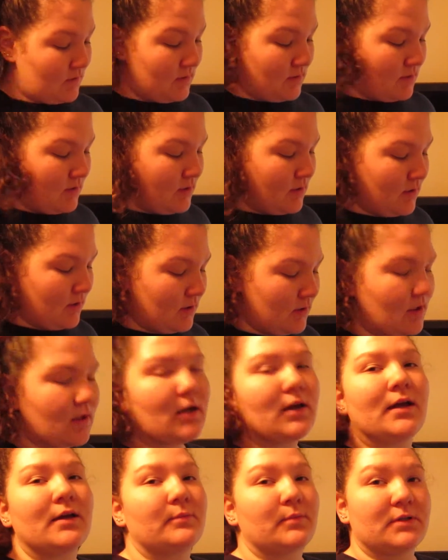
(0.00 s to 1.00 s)

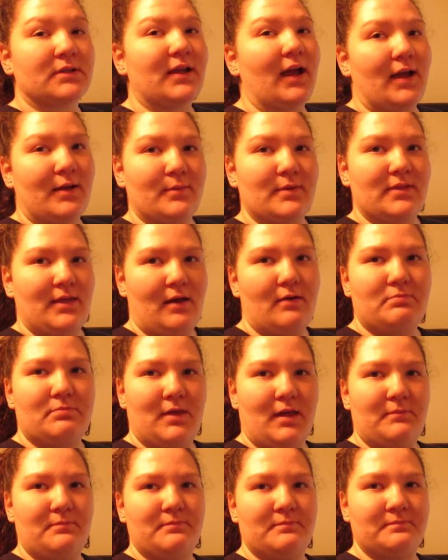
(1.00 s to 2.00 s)
I will die without
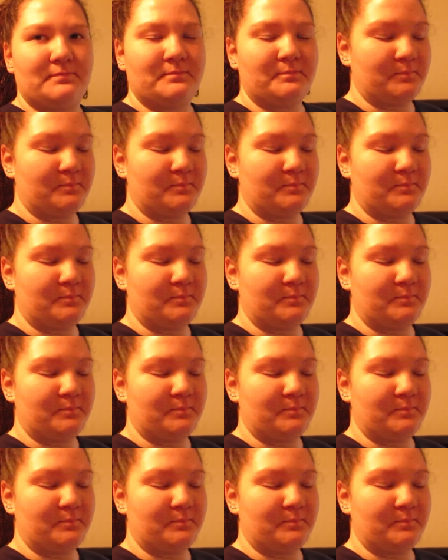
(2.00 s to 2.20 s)
them.